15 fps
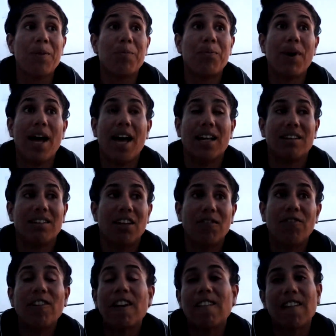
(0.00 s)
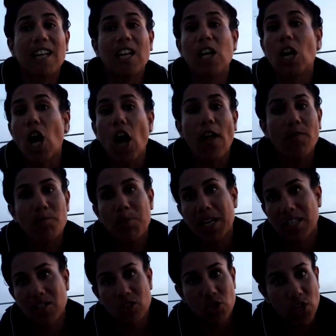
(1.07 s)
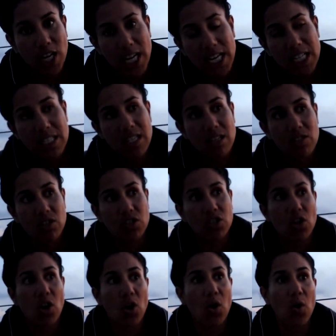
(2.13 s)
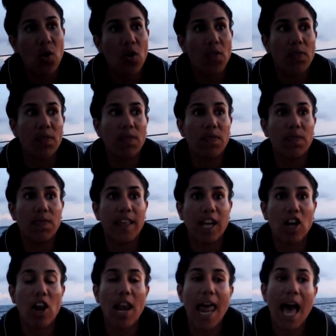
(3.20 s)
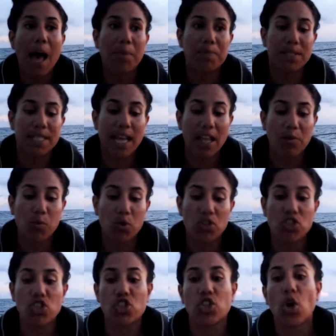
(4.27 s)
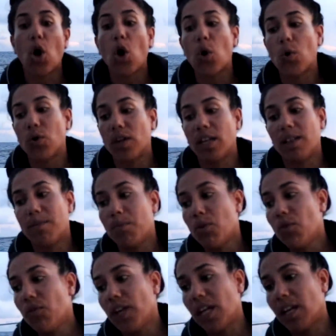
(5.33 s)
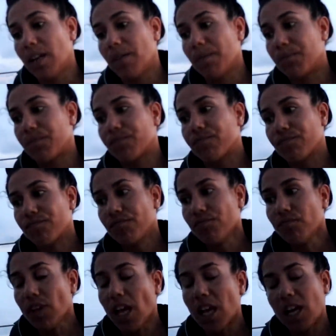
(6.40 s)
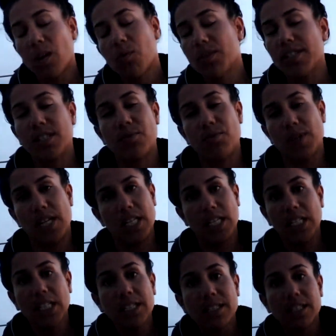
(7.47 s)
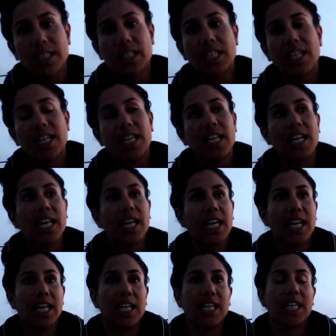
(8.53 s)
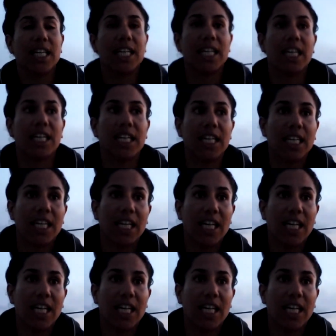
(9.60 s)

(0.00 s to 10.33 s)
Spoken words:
but definitely not big trees. So the collapse that was shown in the movie, it wasn't real, and